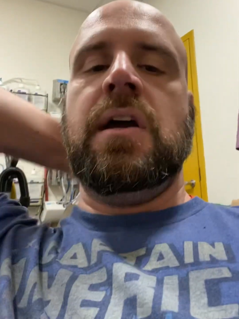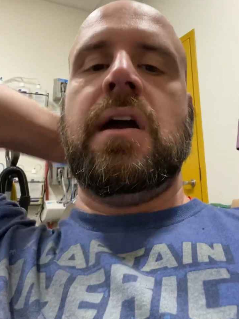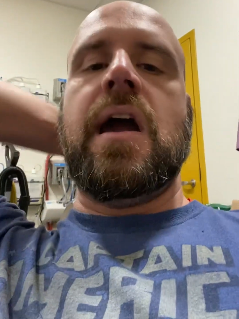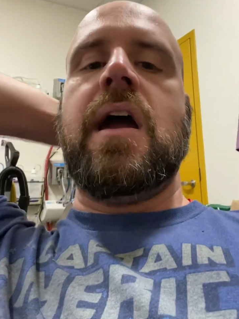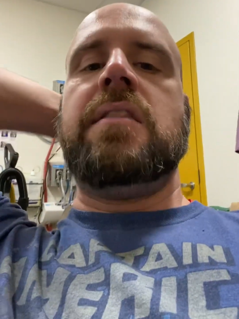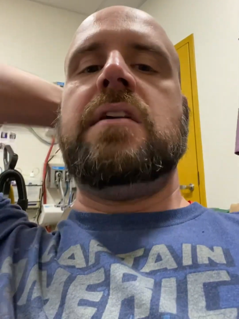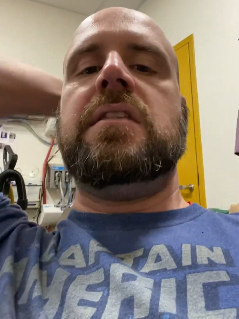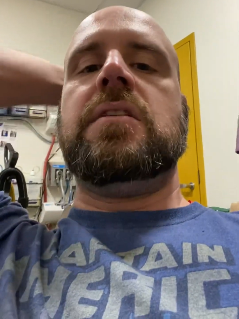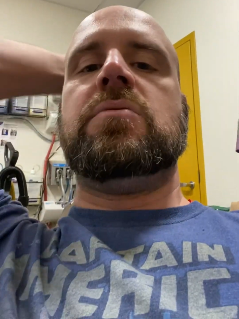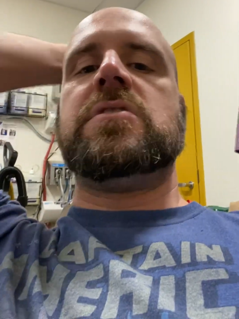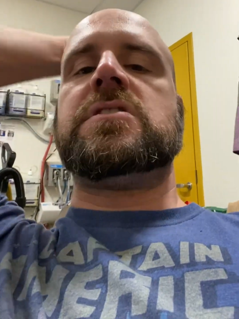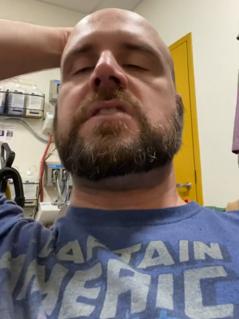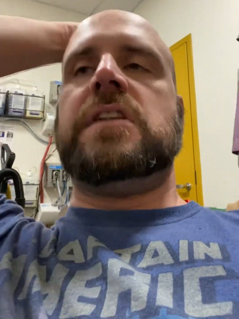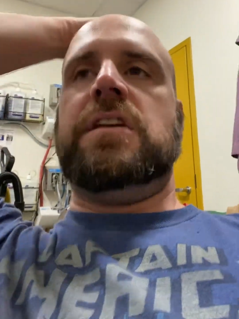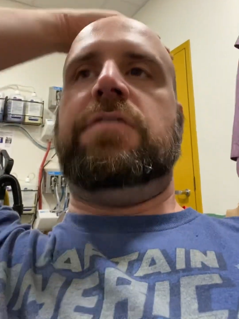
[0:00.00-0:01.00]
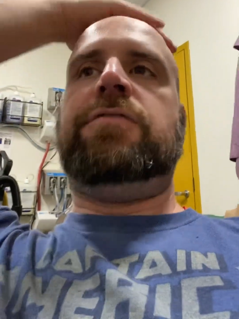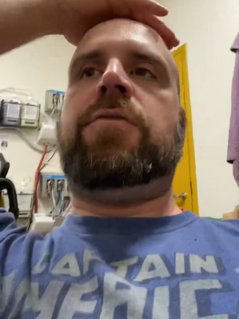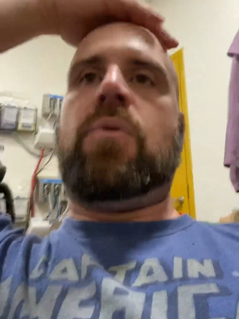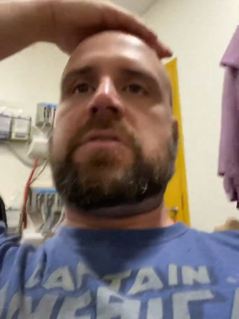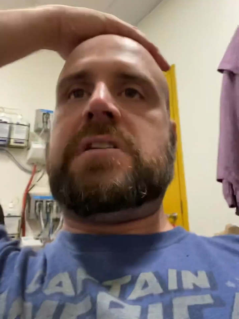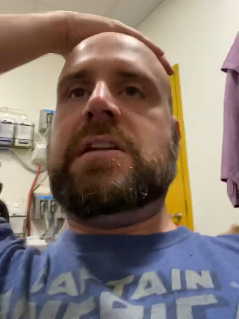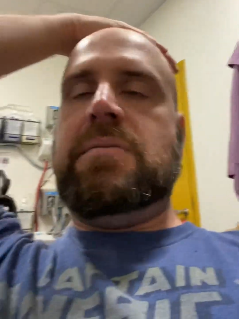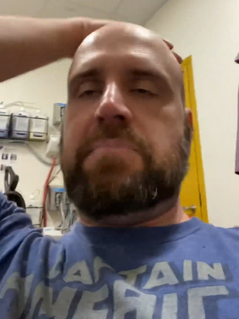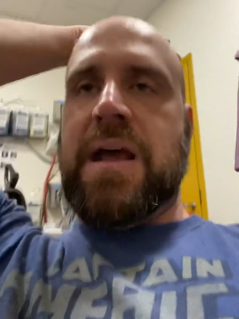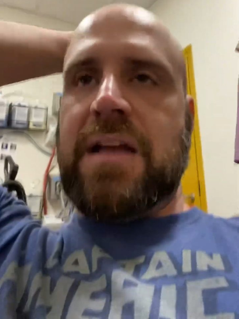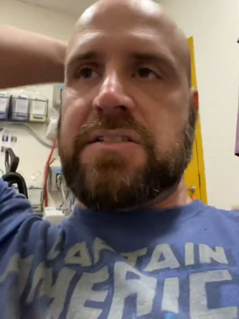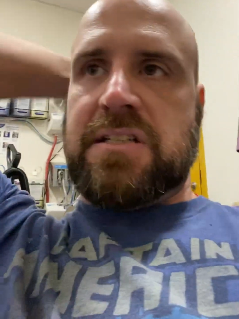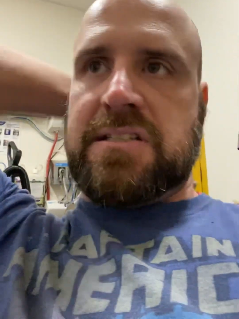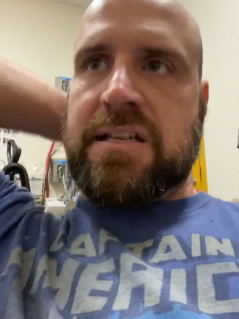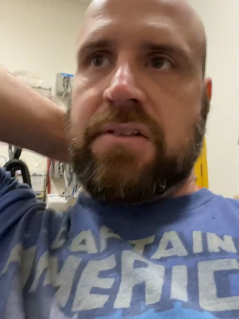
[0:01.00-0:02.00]
And then there was the 14
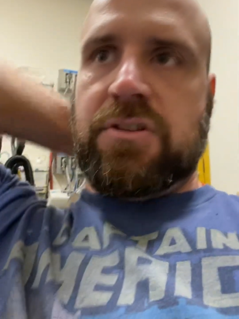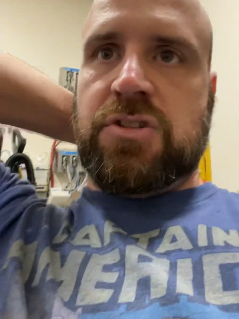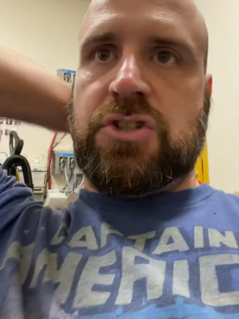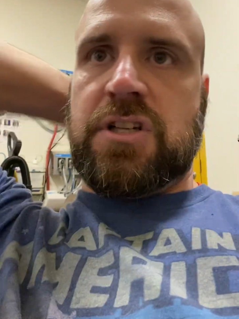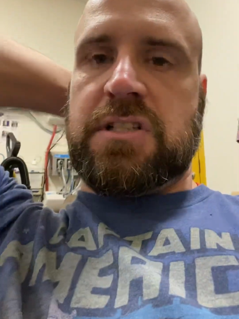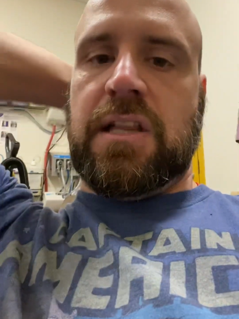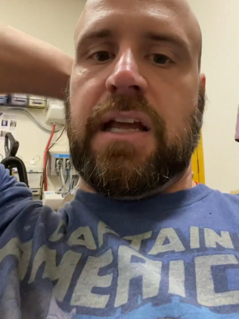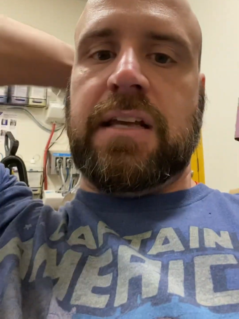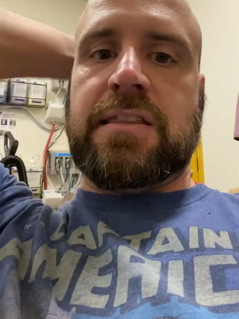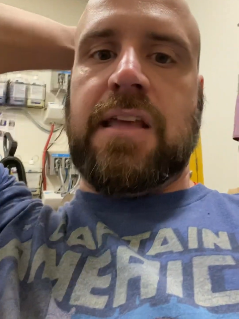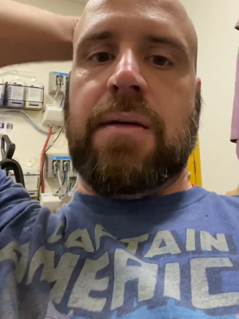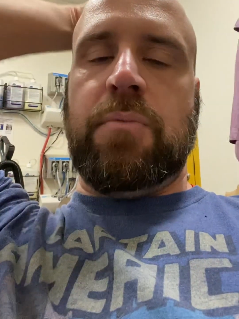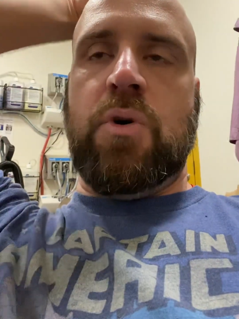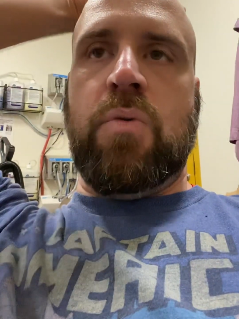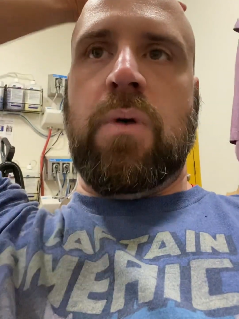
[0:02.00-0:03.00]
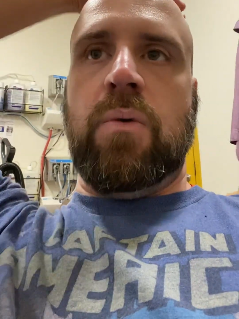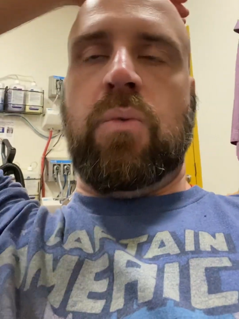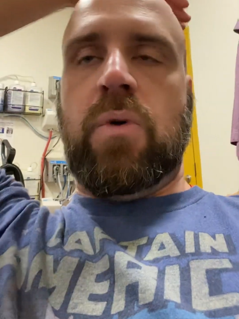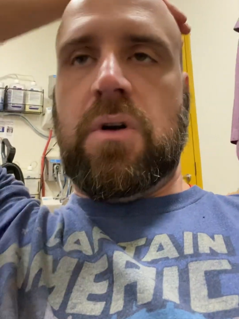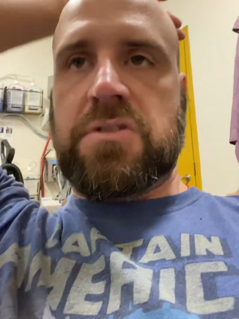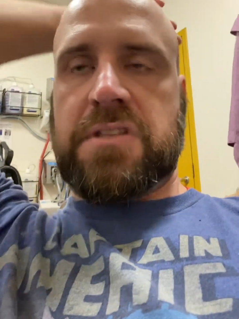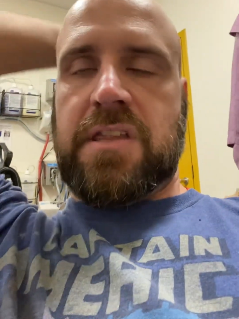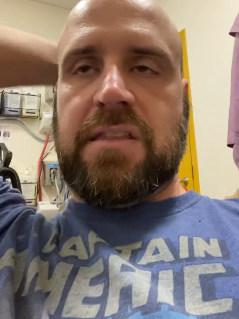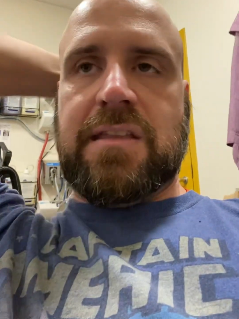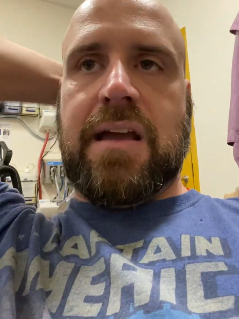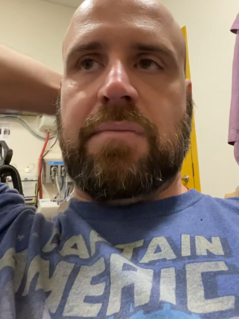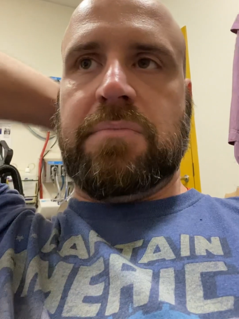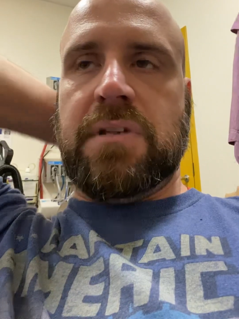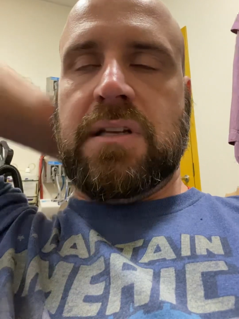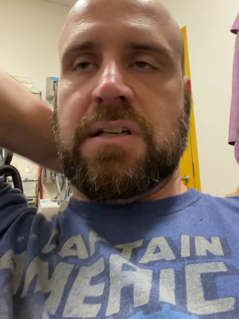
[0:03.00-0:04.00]
bands that sounded just like them who were worse than
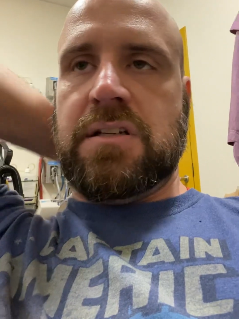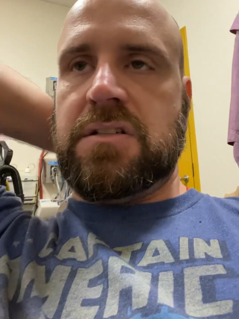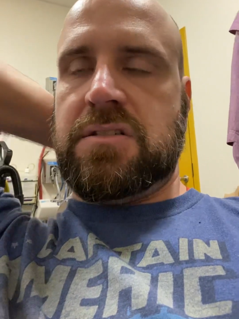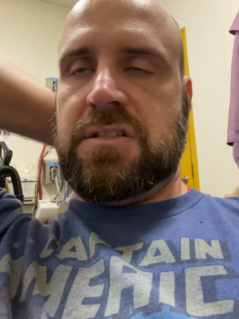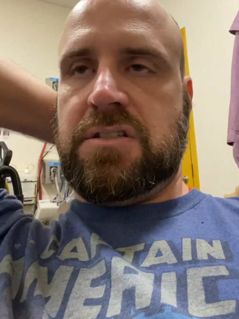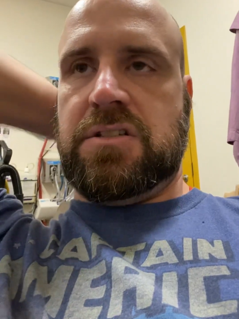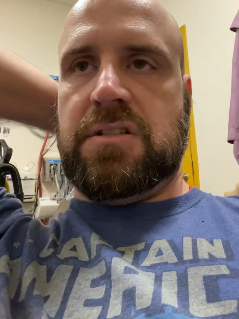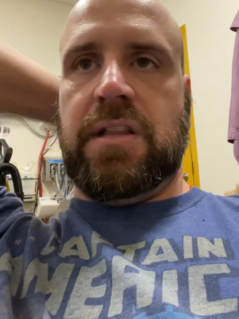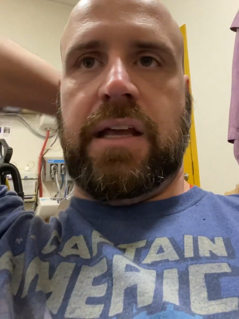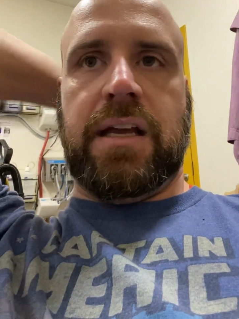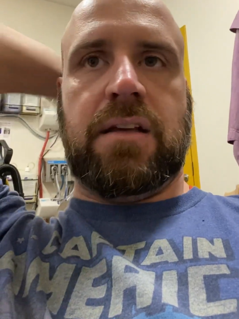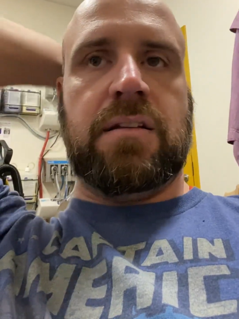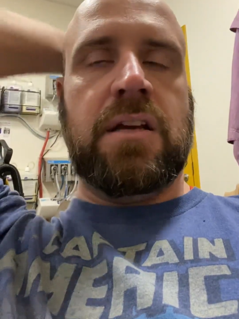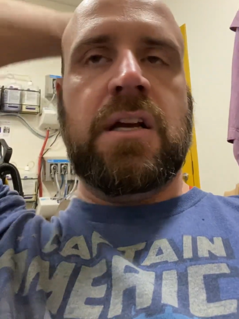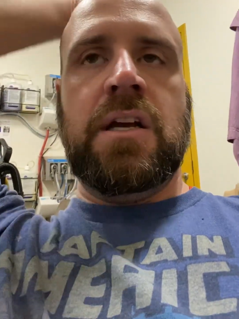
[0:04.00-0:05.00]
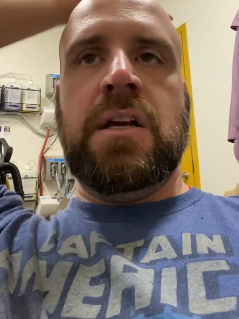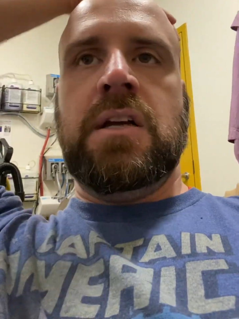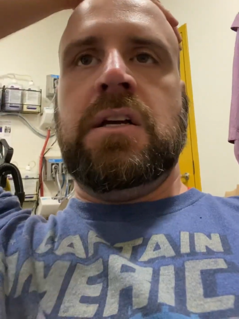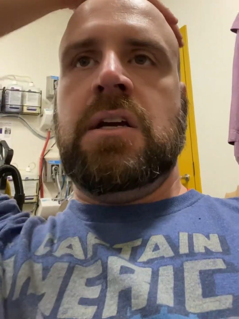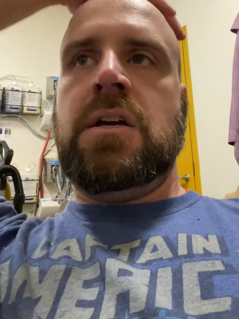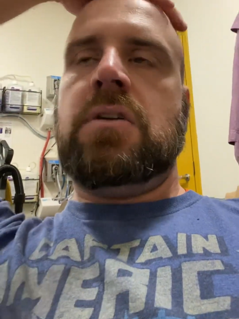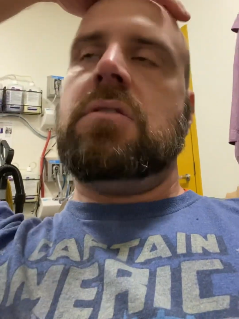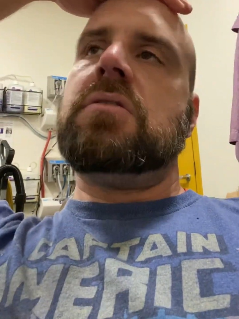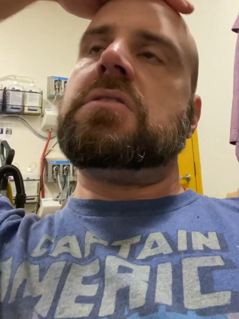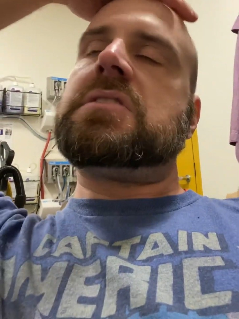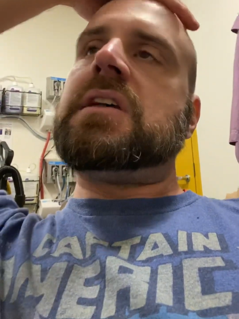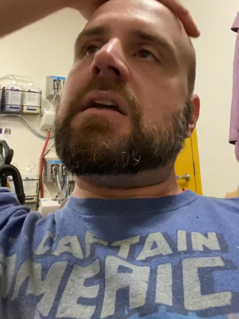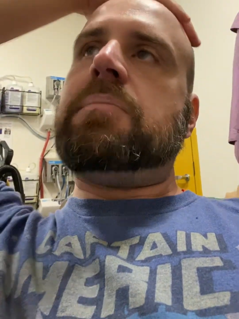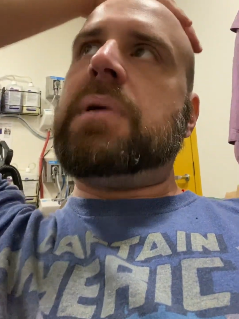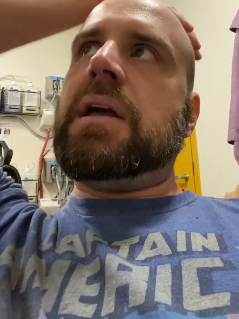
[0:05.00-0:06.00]
them, and it's like, what's
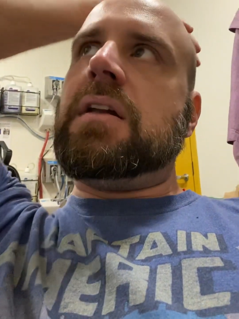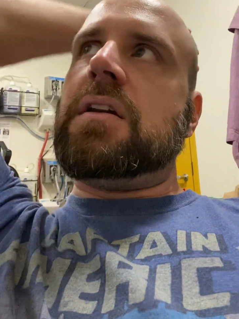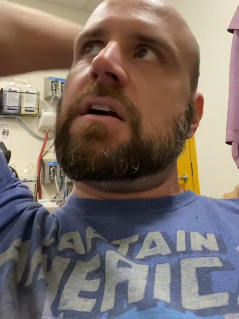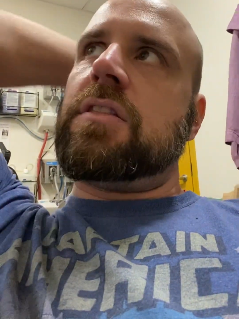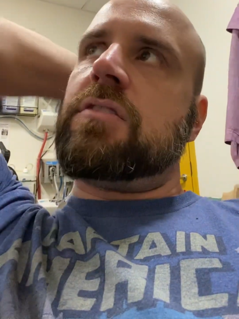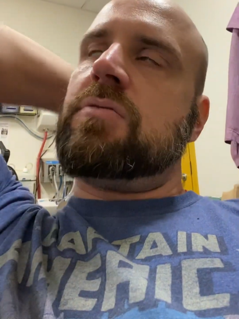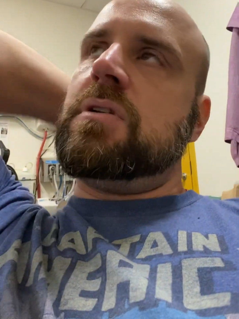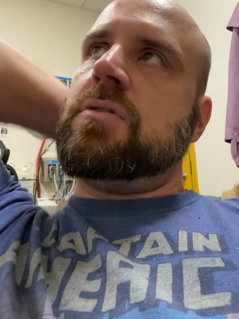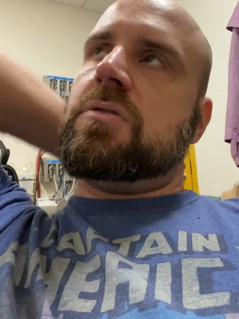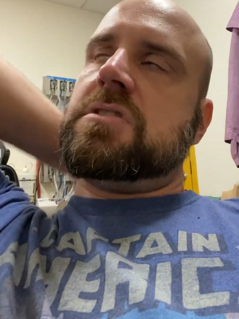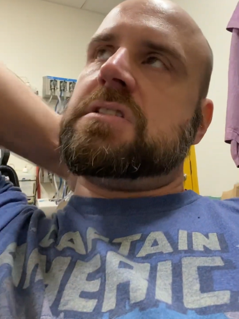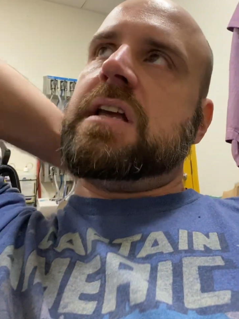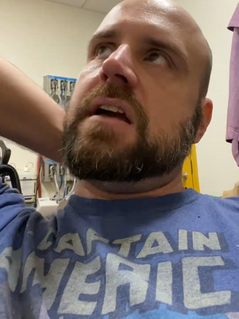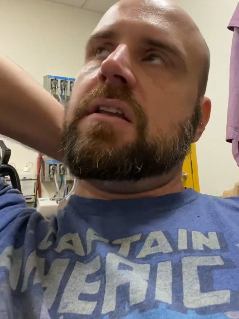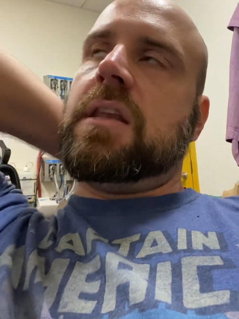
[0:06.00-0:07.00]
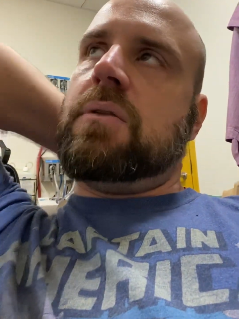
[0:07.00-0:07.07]
that band? Not Three Doors Down.